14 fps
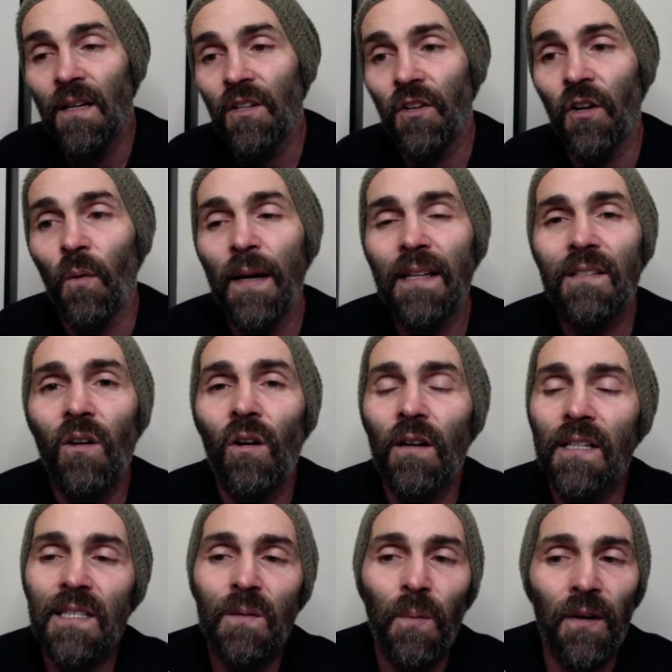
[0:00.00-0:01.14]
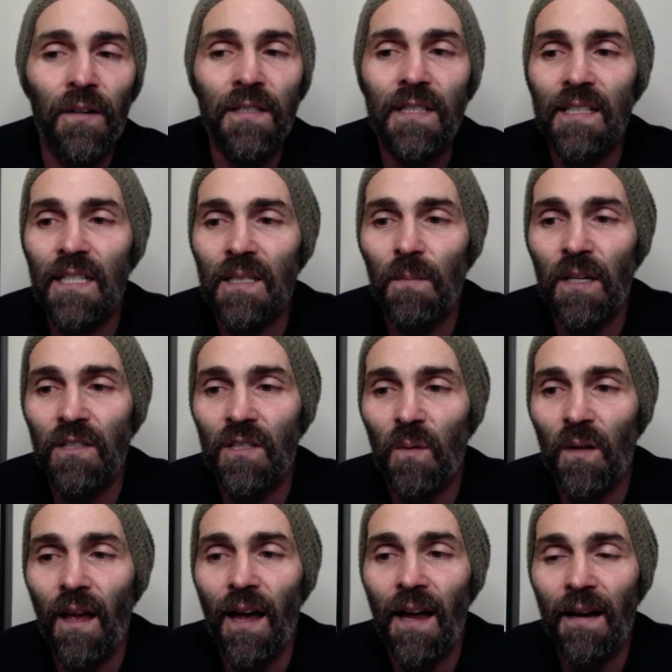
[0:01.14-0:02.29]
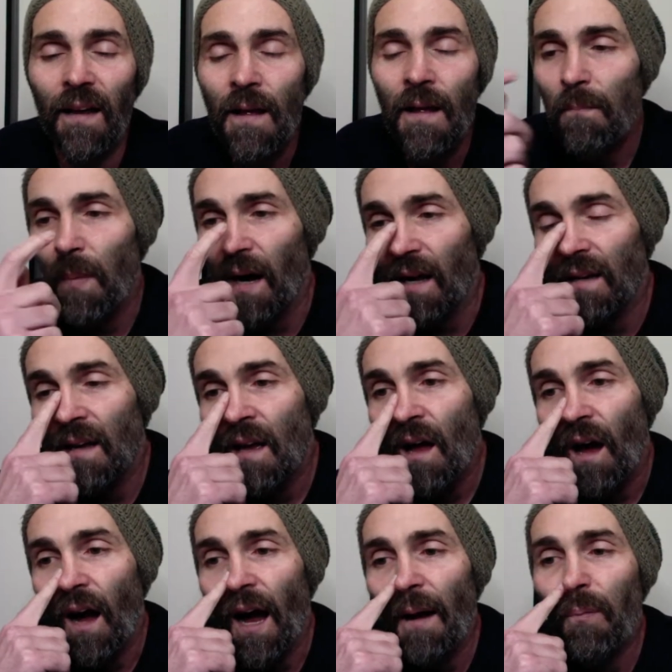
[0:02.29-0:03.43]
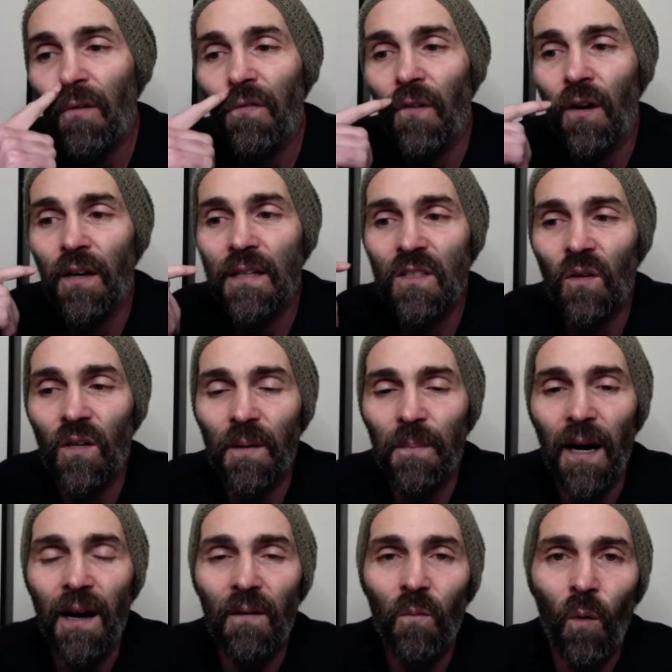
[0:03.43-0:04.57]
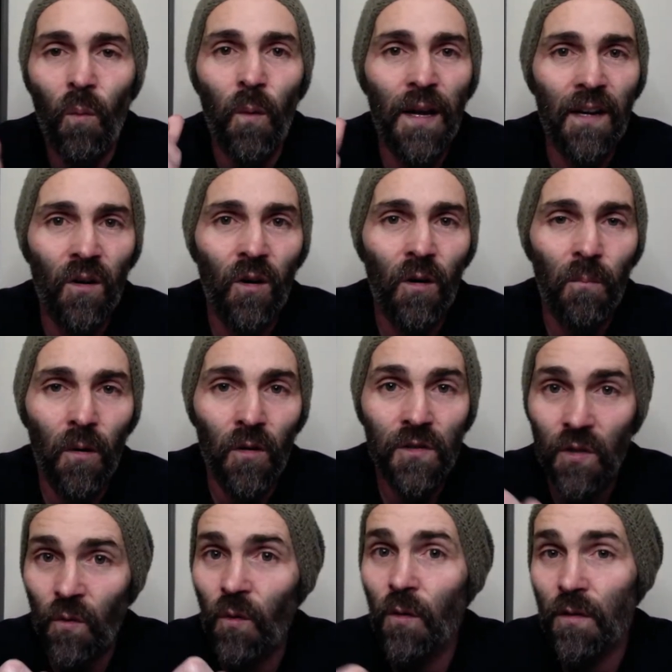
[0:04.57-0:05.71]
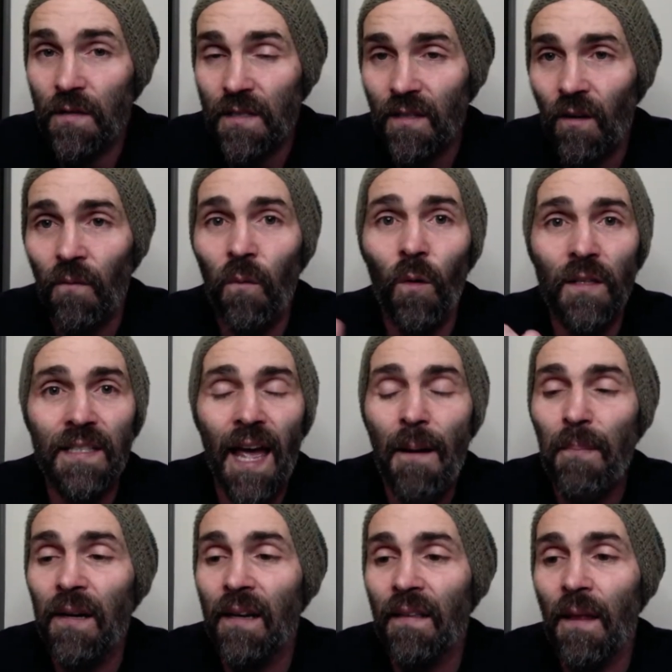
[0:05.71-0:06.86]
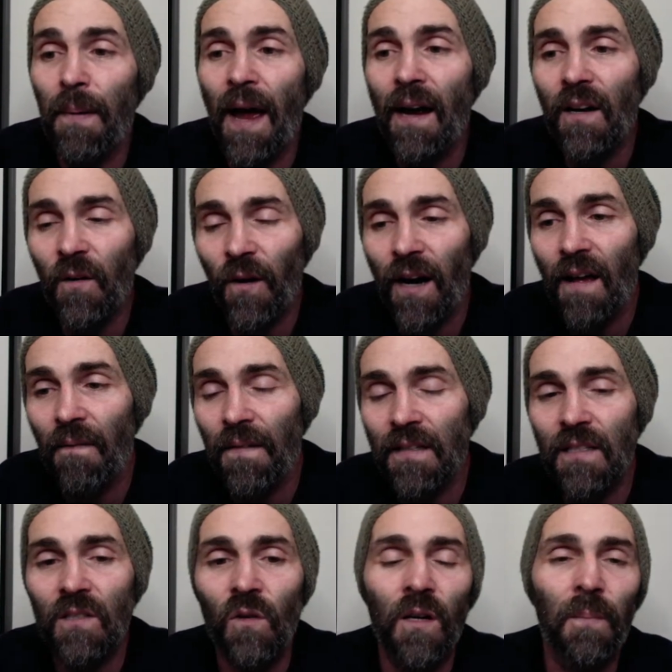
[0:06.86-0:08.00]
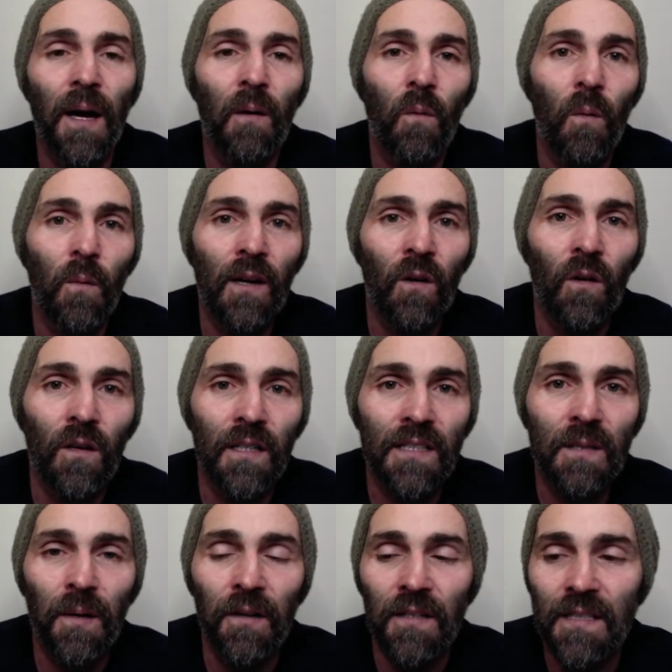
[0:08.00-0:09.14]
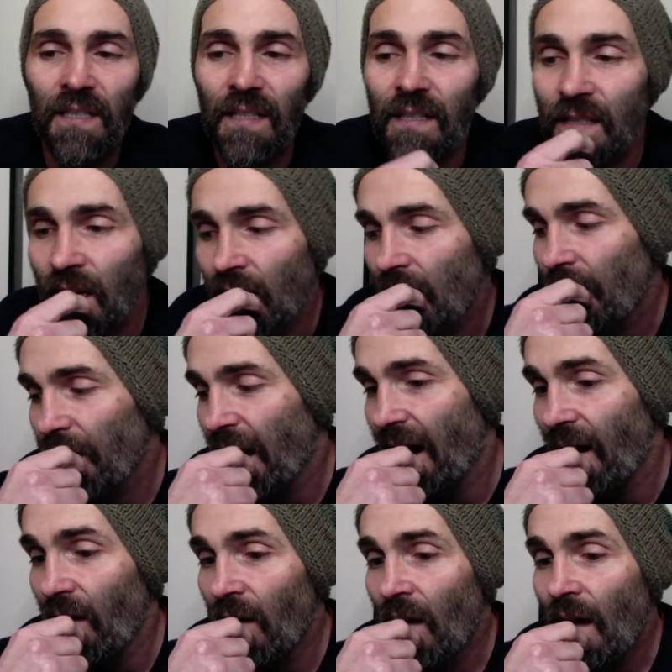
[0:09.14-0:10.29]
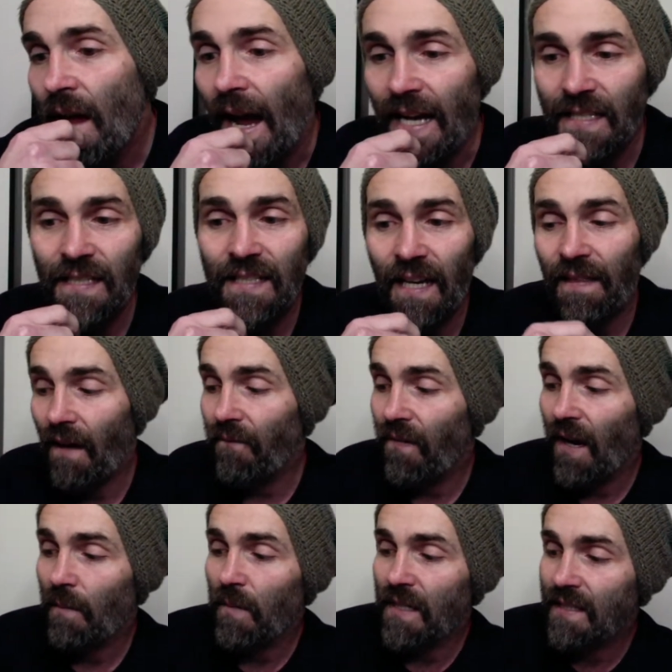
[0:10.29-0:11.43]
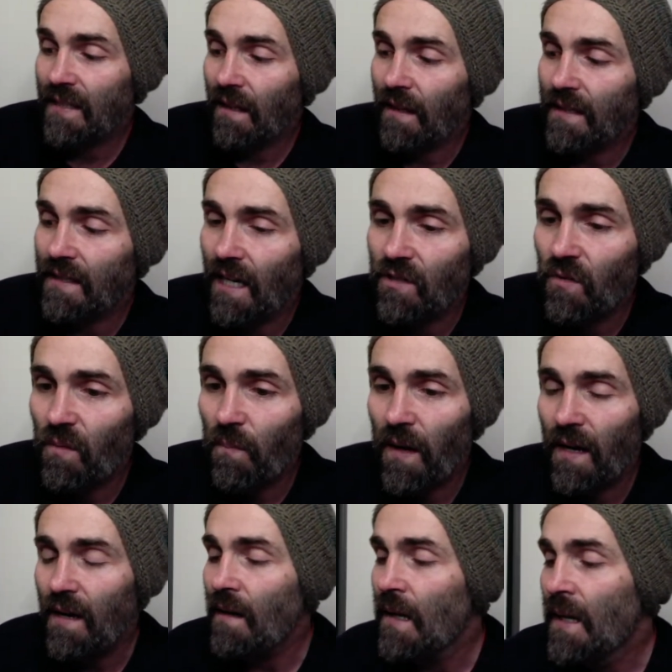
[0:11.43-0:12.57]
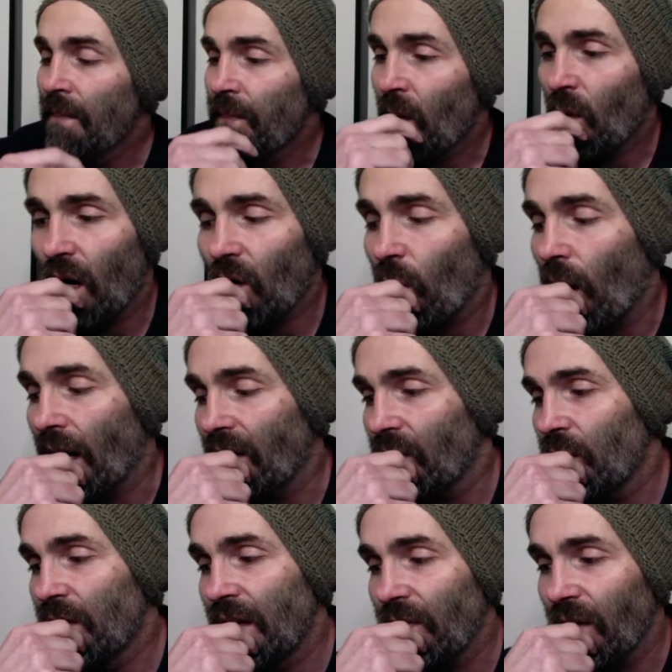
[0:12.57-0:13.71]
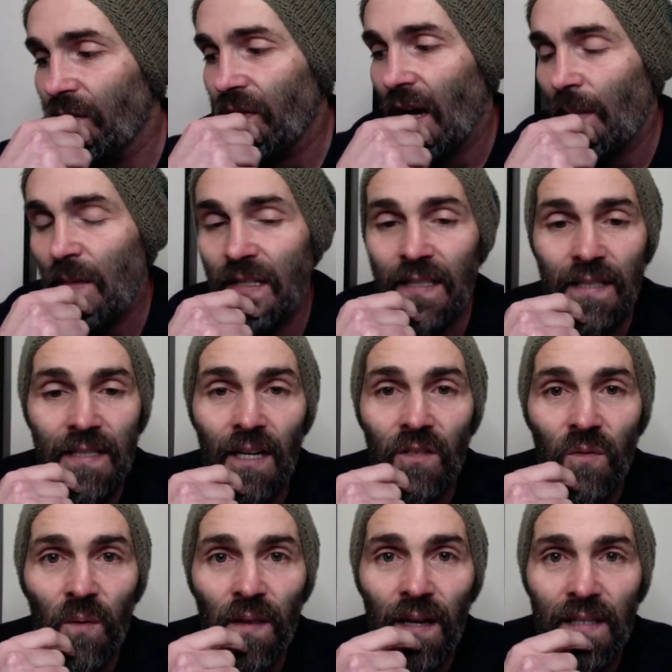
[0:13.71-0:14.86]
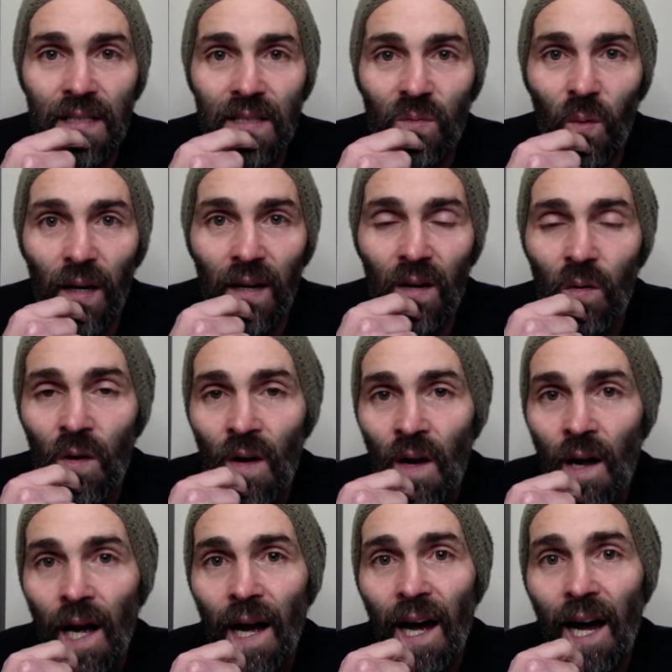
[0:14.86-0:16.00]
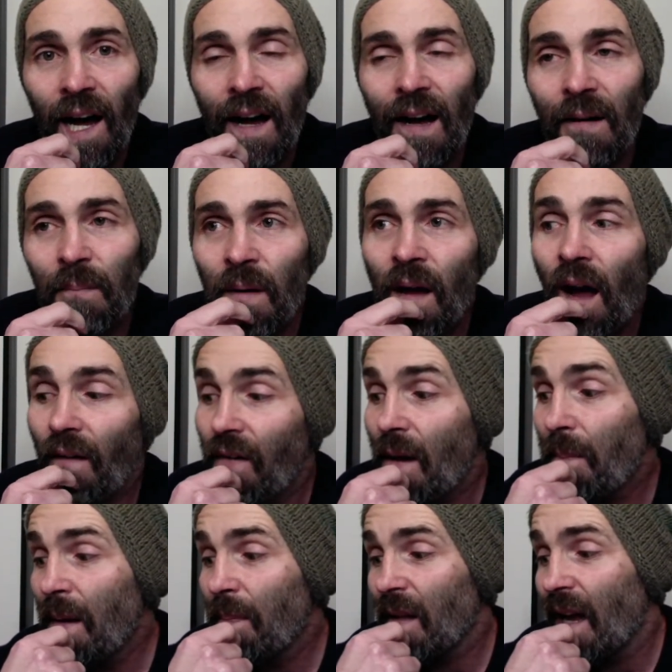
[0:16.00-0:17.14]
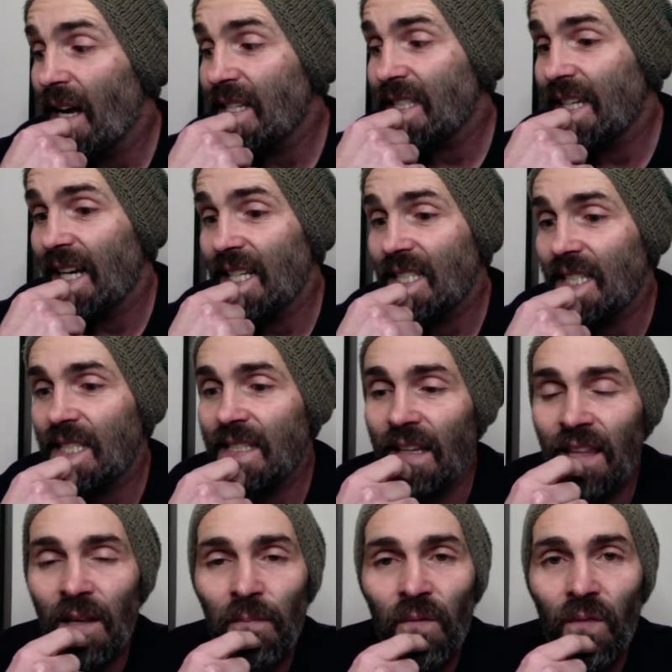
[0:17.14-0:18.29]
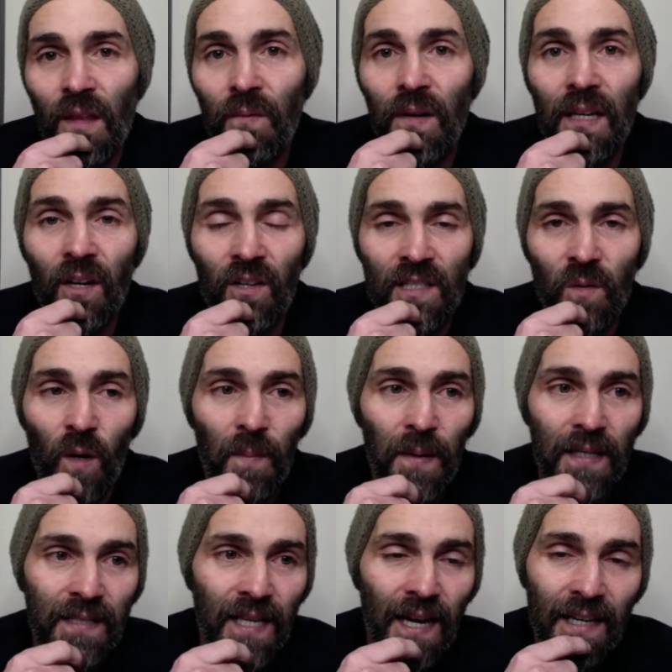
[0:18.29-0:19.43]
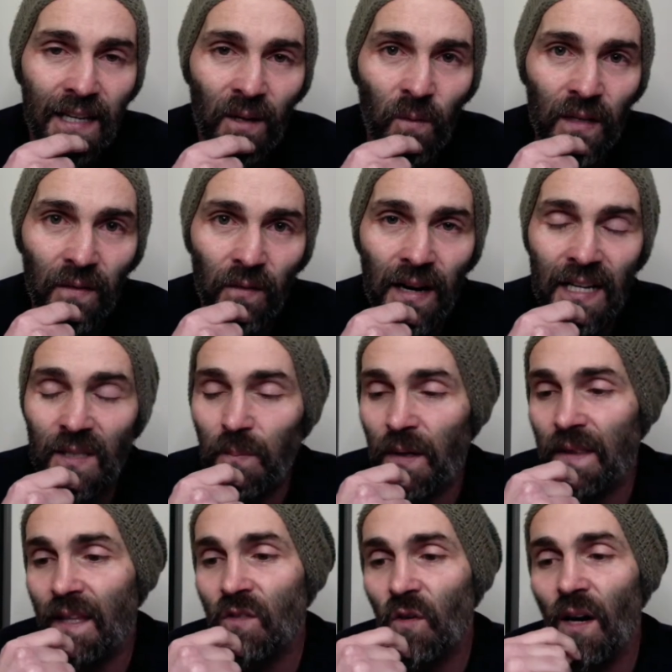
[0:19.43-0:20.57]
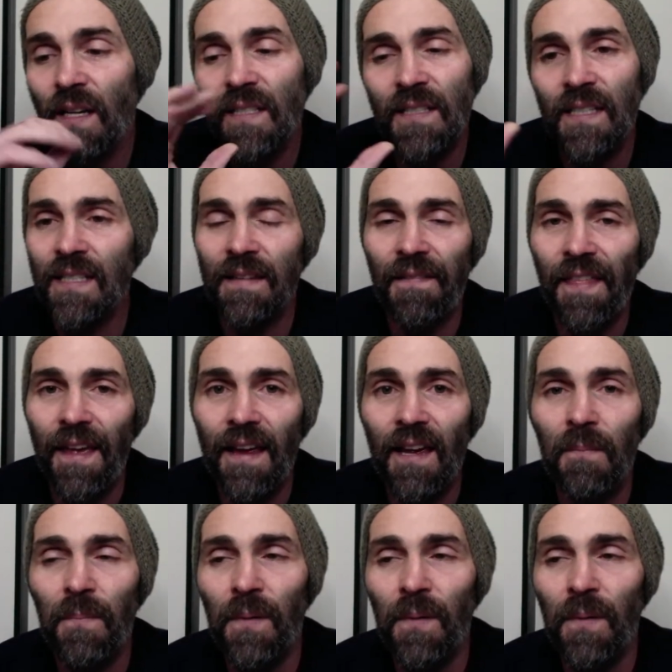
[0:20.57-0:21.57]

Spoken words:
You know, we can talk conspiracies as much as we like, but I prefer to talk about what we call more truths of what's happening in the background than to talk about what we call conspiracies. Now, as I said, that family's still in touch with me. We've got quite a few different families in touch with us as well. I've had people asking us to send them the videos that we've been taking and whatever else, but the trust isn't there,